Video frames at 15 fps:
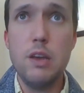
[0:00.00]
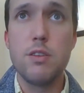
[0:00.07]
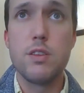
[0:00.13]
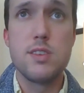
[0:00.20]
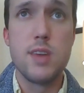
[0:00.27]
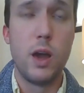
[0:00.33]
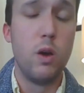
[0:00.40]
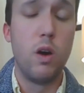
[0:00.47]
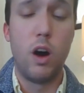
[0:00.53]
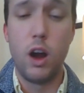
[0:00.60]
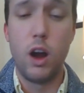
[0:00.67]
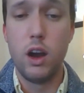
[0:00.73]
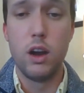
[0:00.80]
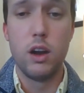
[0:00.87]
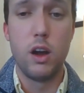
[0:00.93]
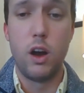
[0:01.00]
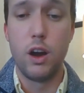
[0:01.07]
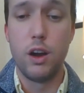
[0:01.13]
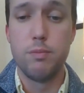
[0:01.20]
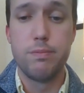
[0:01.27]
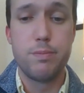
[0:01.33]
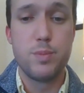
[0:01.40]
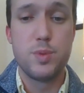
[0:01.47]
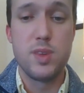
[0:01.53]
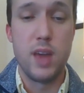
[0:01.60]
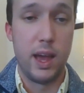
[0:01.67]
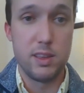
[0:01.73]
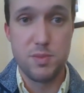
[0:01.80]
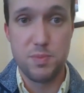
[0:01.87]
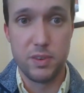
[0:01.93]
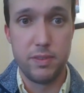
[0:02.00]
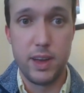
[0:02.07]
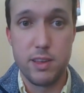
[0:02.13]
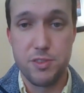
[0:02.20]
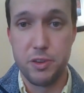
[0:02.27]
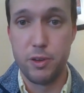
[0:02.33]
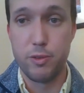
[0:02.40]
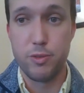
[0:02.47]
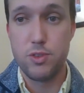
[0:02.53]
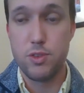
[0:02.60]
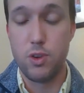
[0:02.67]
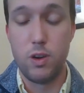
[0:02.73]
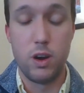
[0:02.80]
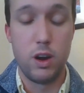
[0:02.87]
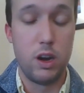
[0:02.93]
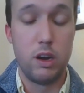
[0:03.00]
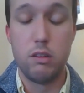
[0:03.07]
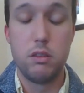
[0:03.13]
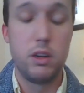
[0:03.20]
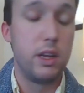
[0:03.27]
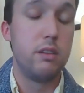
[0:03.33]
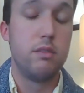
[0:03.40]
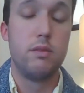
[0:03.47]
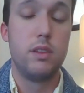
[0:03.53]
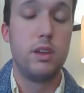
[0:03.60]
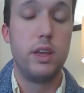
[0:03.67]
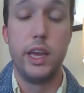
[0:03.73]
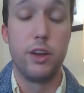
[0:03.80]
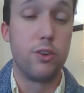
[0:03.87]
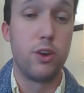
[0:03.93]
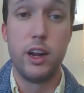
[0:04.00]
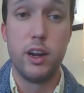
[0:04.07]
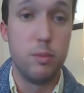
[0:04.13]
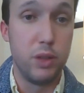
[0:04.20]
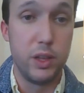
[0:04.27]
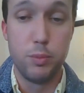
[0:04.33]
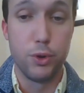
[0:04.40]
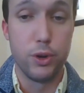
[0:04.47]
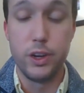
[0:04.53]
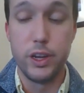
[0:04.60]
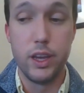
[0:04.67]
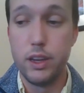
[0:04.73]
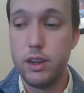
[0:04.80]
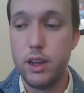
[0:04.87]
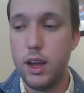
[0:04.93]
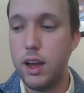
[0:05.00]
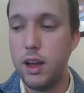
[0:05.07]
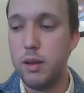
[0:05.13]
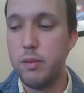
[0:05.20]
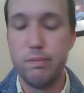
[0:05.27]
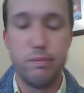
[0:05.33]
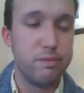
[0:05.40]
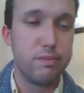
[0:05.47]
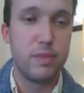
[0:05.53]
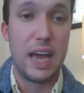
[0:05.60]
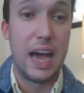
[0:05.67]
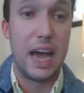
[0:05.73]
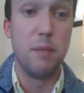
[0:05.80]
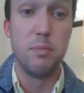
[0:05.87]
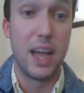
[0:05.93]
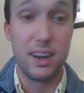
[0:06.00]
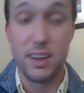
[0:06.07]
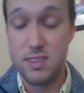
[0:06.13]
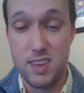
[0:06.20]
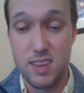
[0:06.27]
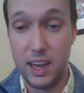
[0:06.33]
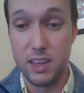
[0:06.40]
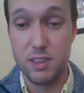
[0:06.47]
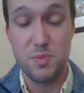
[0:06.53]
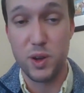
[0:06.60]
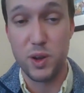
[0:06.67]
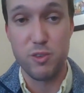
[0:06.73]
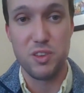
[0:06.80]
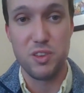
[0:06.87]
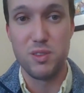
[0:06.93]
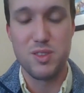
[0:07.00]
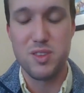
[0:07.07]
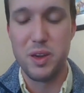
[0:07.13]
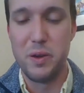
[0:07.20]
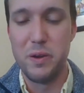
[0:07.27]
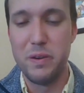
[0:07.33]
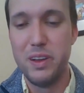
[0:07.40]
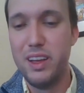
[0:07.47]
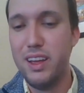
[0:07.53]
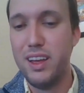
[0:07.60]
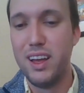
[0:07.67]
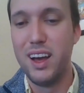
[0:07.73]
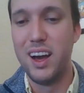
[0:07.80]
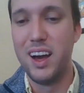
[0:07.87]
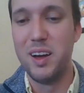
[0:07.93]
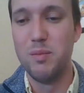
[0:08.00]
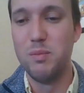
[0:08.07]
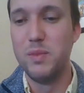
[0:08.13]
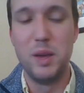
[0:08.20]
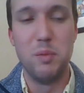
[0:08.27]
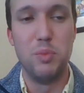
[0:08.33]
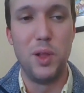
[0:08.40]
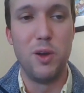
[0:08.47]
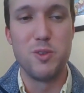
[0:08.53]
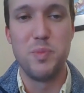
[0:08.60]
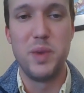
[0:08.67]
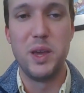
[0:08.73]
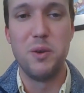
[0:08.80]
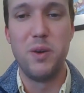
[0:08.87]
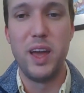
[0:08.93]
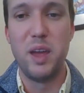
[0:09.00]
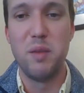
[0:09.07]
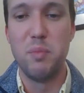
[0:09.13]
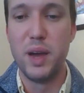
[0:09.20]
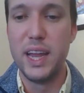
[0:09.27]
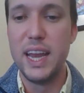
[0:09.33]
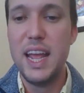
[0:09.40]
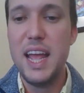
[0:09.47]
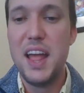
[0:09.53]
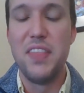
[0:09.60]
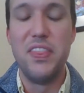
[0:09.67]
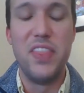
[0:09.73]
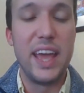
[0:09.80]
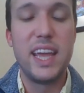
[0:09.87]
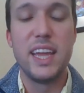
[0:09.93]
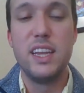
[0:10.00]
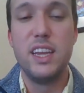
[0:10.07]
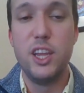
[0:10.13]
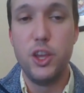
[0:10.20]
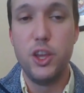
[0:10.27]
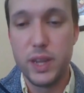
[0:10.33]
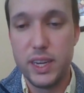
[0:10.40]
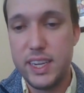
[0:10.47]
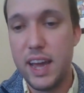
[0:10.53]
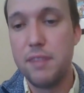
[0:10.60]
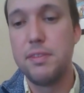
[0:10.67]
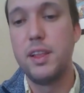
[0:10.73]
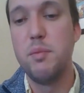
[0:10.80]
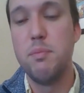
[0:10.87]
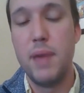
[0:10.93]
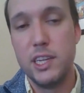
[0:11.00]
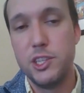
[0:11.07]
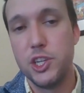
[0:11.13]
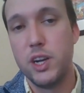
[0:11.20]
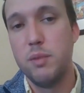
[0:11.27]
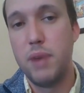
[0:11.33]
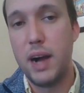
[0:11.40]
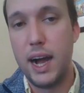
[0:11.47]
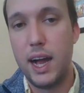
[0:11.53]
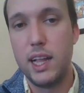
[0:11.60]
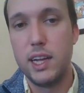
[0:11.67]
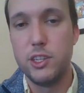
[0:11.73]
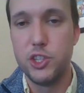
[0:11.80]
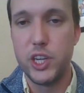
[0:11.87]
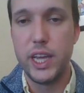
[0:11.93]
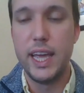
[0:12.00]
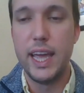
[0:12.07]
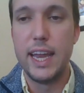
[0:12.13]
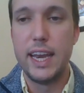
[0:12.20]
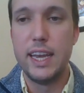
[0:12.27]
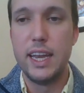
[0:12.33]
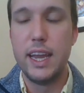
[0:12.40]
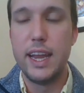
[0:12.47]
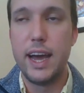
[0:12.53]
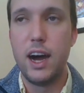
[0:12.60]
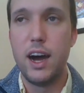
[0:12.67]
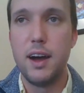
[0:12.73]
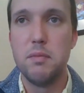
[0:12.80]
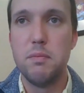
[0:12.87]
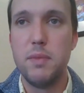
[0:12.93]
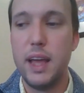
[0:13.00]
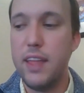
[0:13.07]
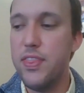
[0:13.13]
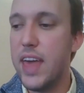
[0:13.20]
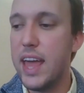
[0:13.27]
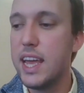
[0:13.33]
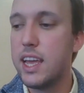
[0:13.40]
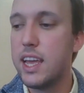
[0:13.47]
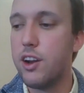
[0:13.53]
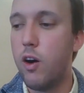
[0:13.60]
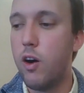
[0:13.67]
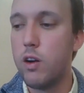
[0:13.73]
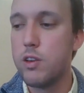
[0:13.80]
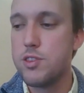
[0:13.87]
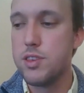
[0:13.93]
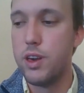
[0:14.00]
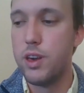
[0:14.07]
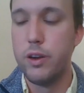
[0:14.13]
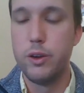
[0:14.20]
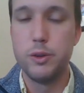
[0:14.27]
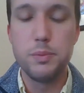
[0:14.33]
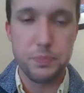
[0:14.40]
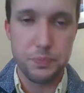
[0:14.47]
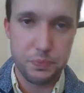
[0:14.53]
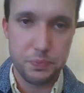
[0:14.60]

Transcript: So our science professors are incredibly brilliant. I'm not a science person, so it blows me away. But you could definitely major in biology, and they could also